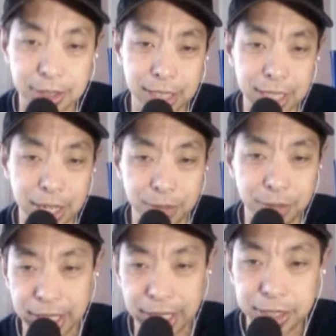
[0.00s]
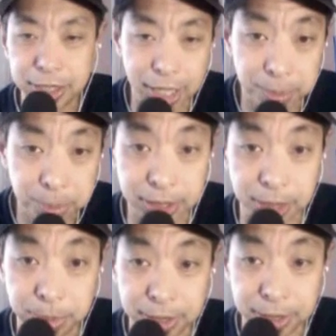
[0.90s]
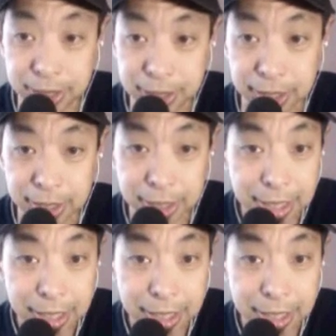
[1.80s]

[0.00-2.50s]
So that's how Engadget kind of picked up on this. And,